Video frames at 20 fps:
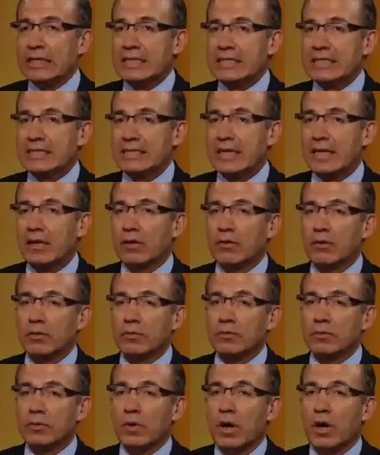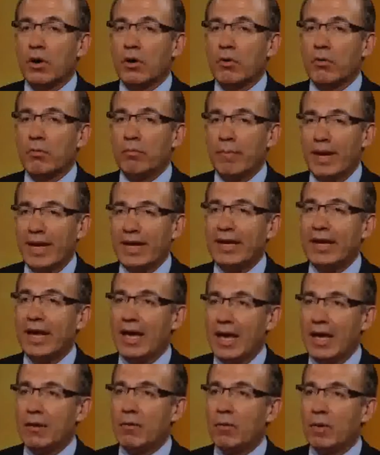Second, our main
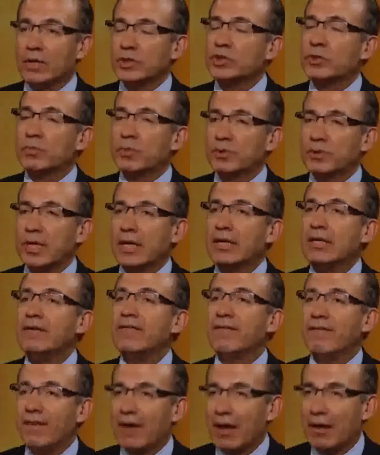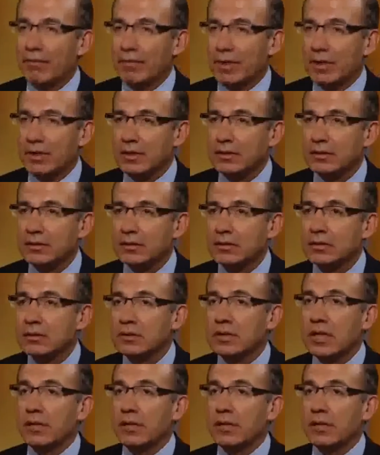aim was to protect the families